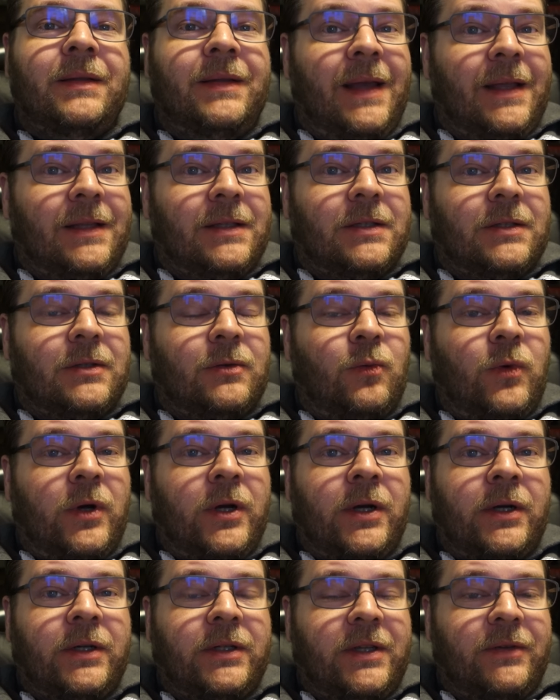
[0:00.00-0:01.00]
that's
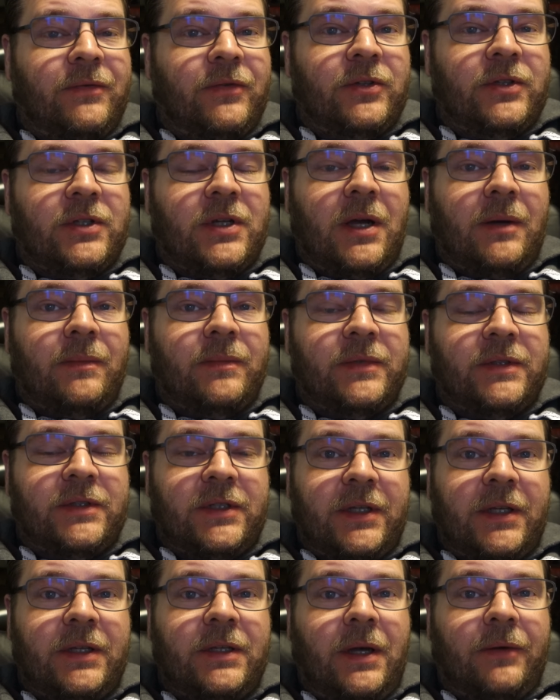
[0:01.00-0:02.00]
where the difference
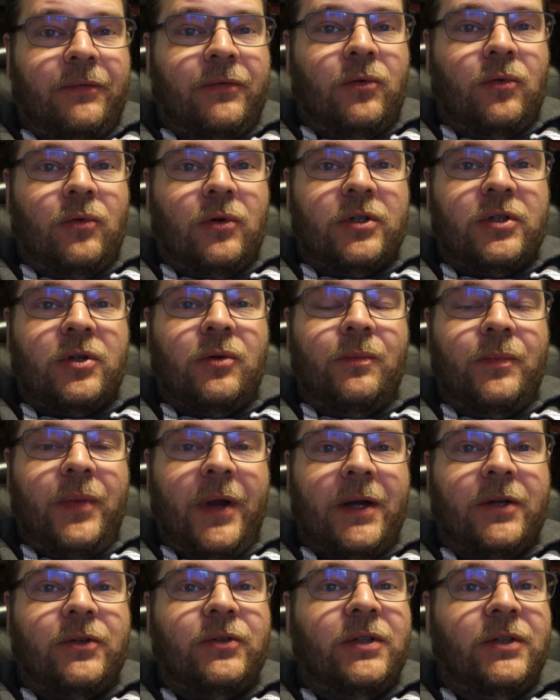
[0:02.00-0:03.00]
comes in, of course,
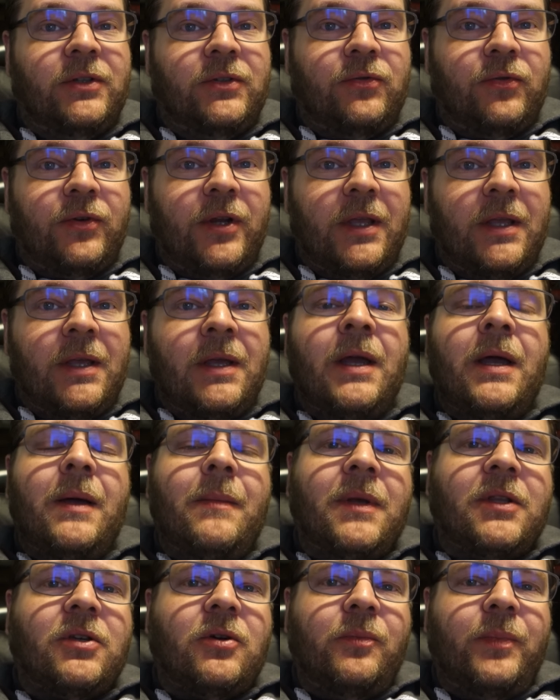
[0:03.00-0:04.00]
compared to the 3.
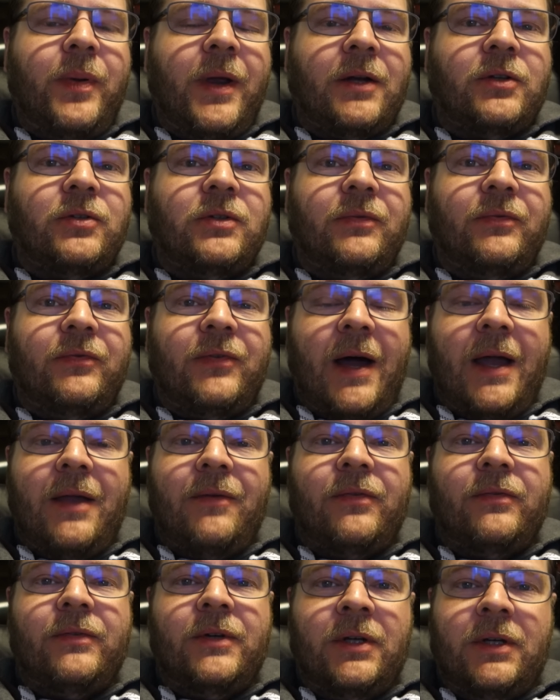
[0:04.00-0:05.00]
But compared to the
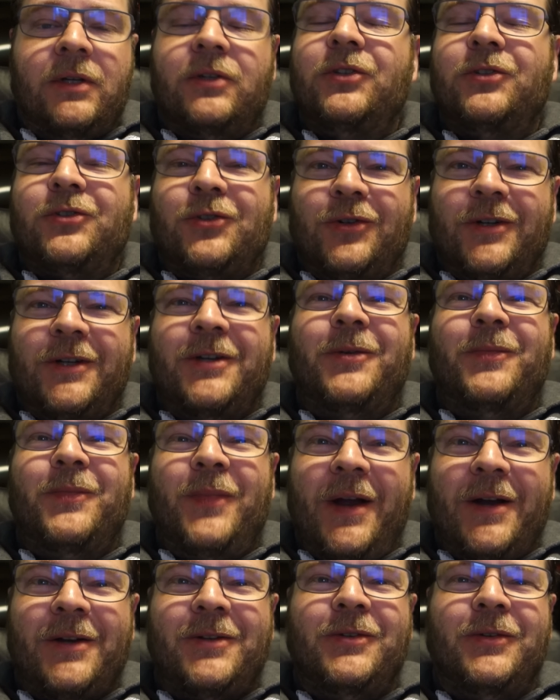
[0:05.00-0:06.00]
5,
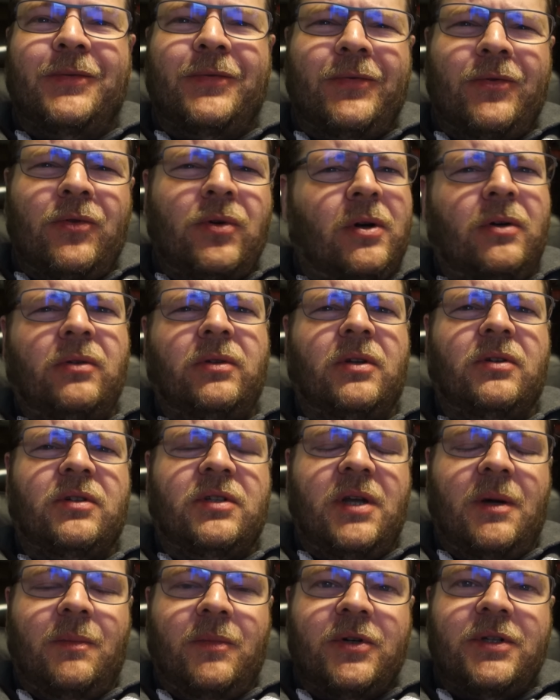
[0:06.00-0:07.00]
compared to the 4, all those
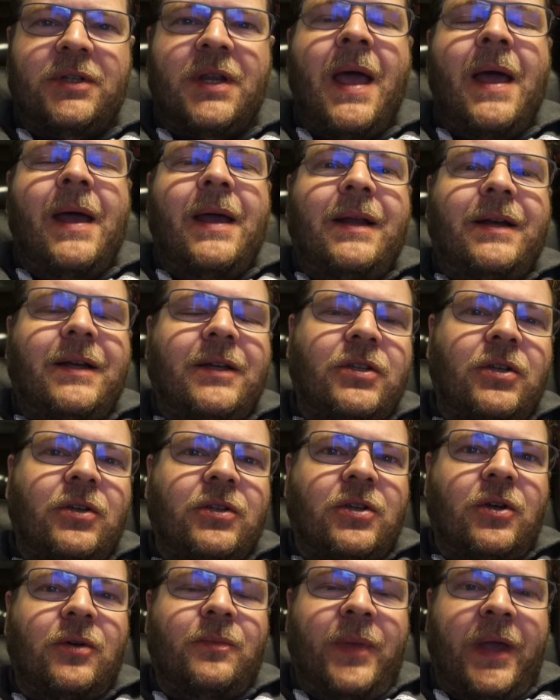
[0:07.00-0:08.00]
numbers, there's
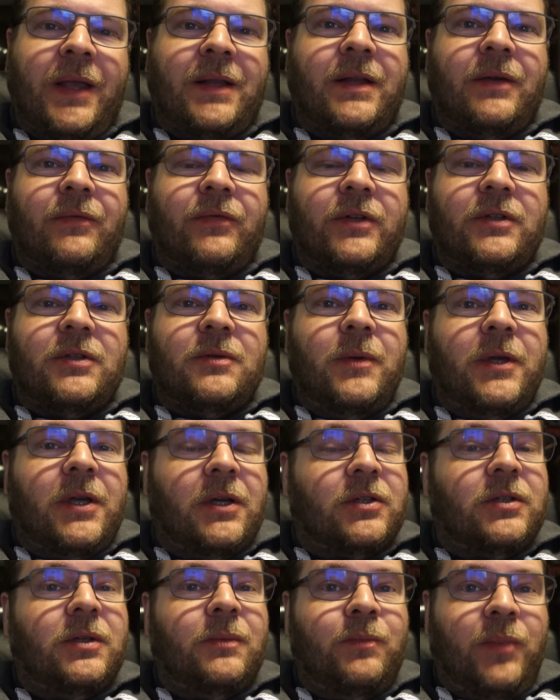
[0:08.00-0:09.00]
also a big difference
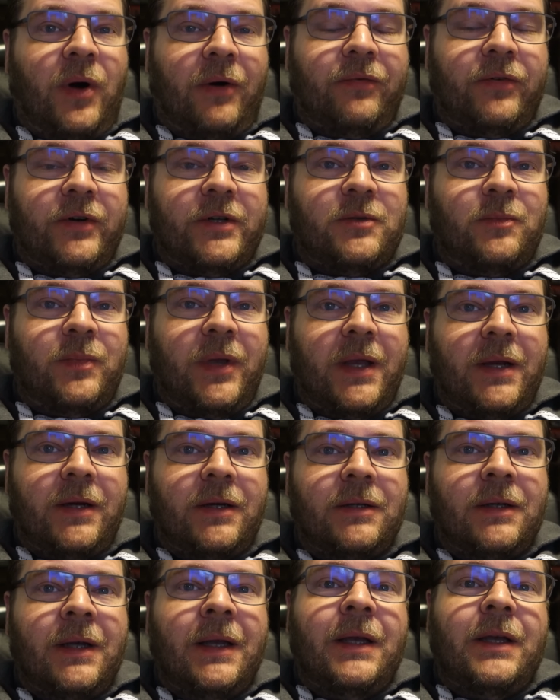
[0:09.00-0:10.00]
because the buffer is
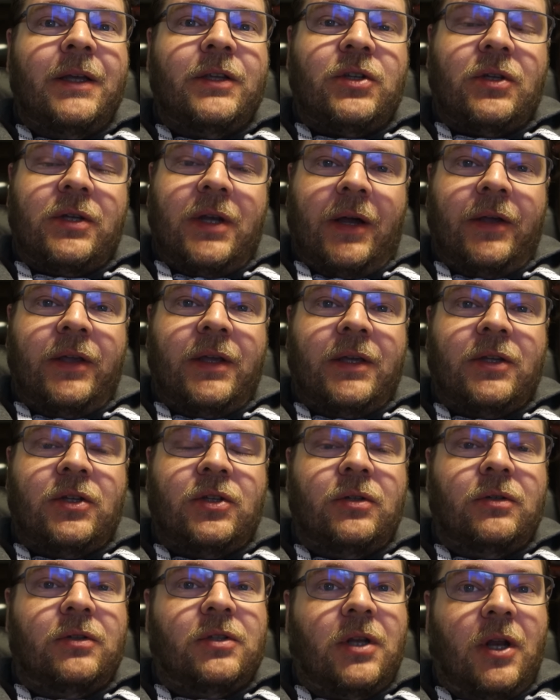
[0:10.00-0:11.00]
bigger, so now you can
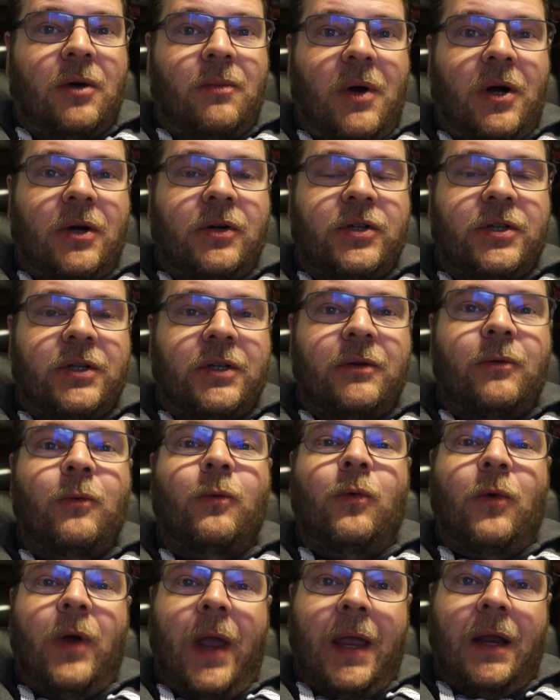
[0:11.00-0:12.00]
shoot slow motion
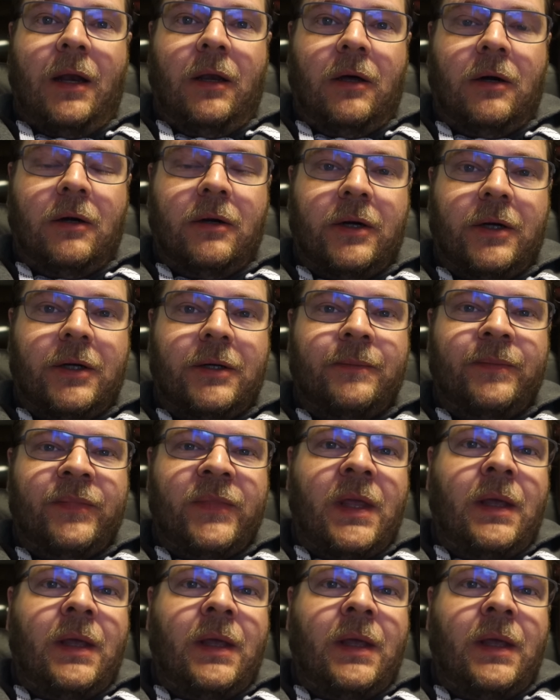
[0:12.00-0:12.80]
way longer.